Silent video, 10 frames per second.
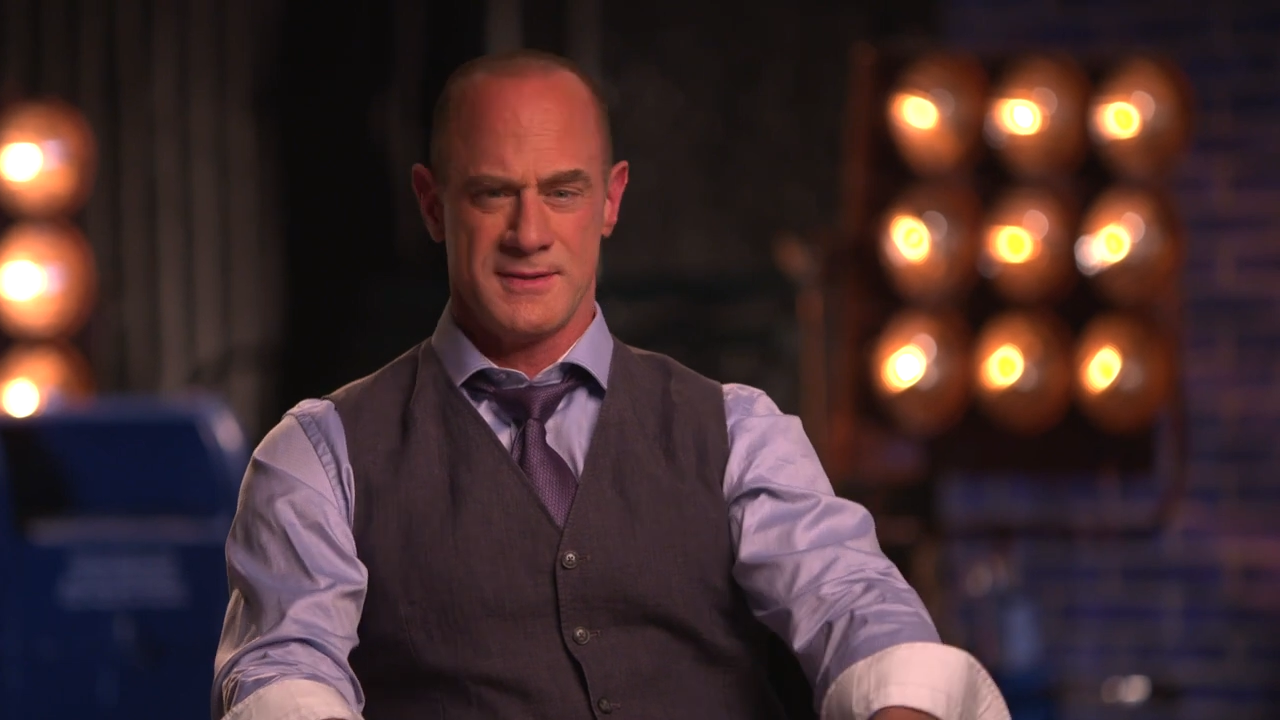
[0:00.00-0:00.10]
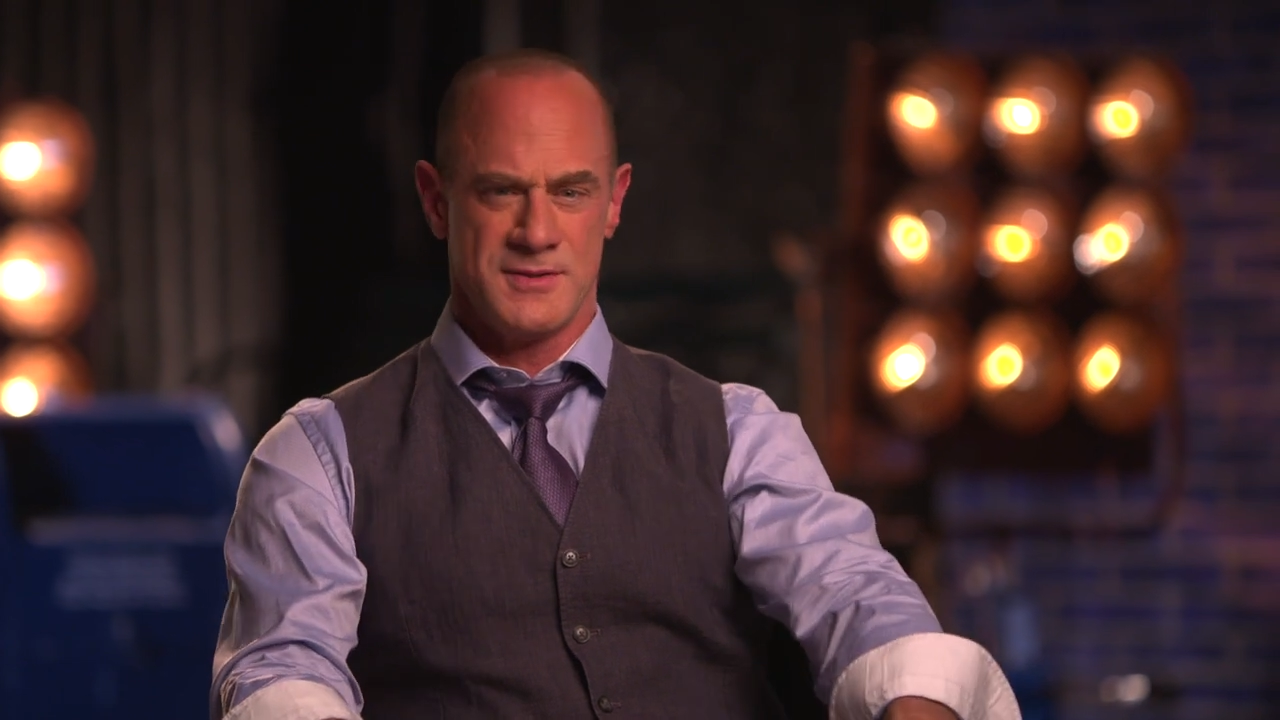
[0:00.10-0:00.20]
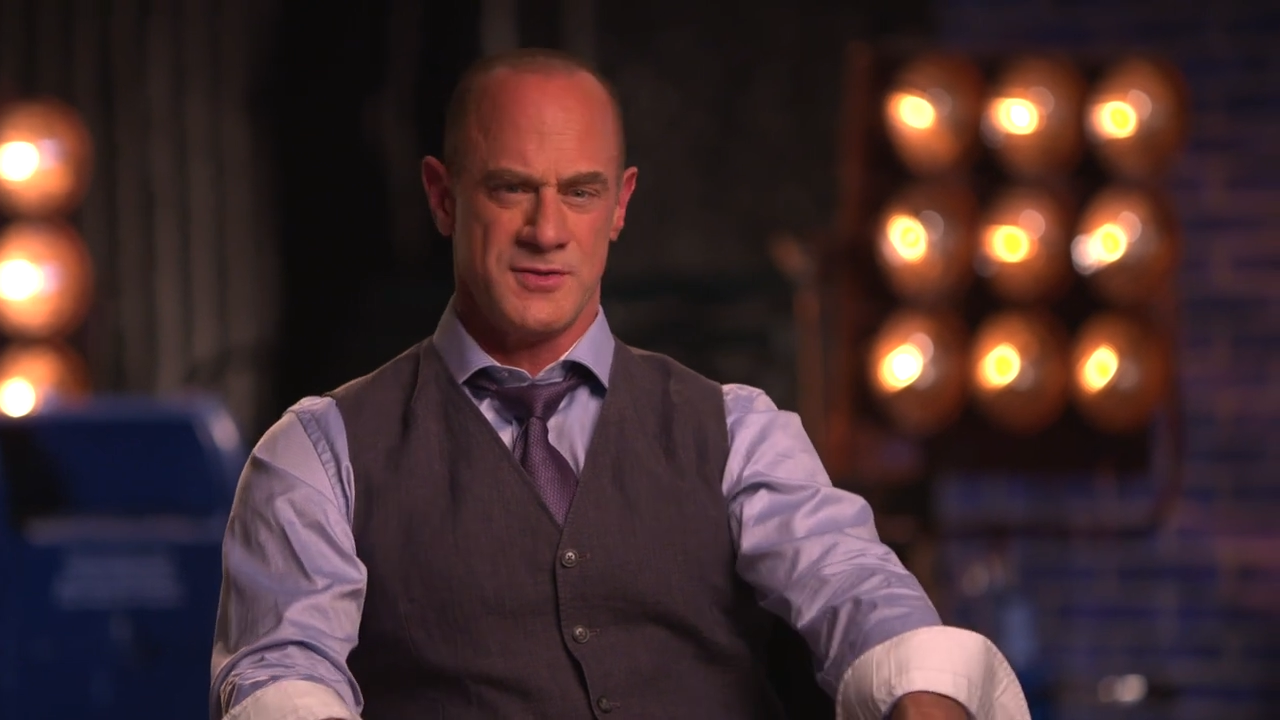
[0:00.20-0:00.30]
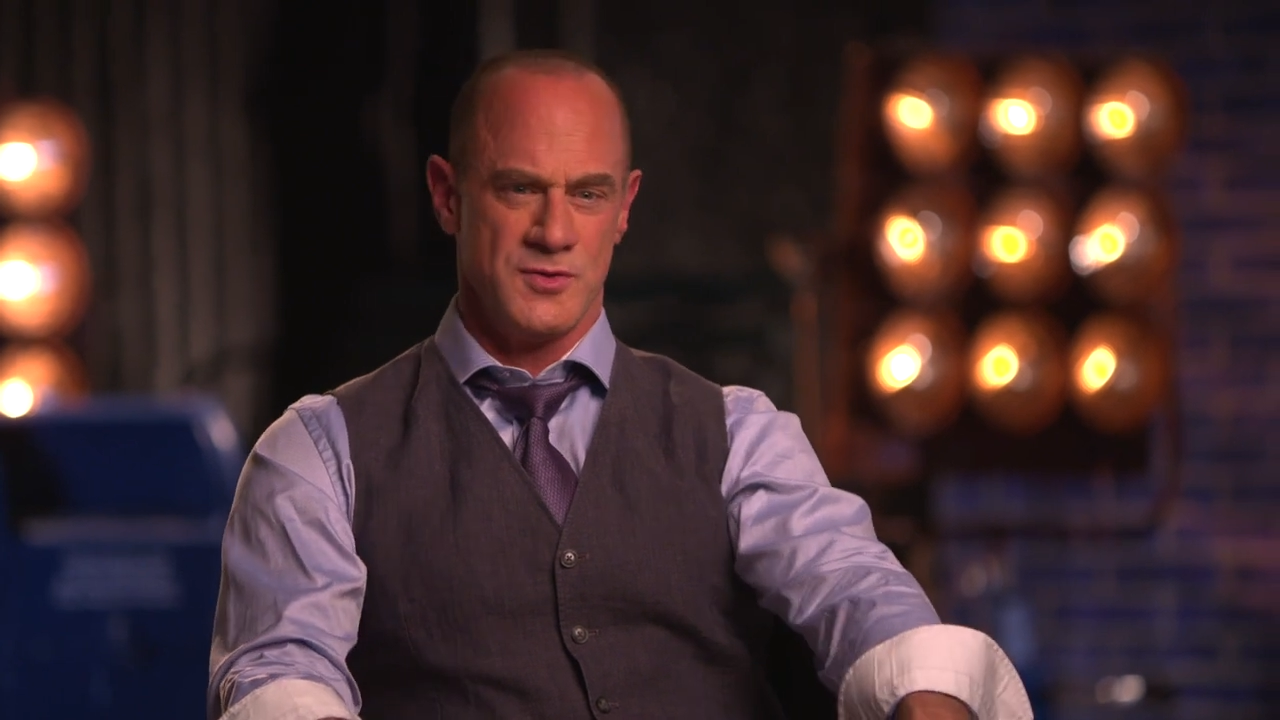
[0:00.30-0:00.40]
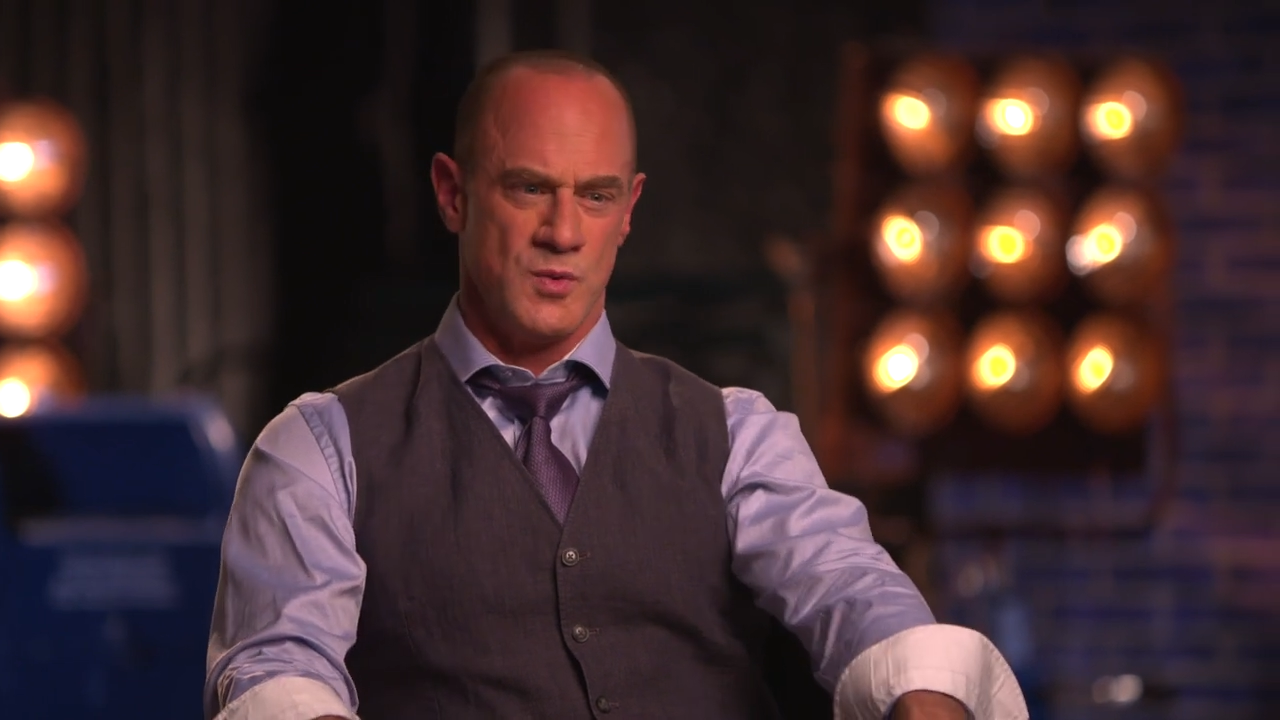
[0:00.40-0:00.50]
this new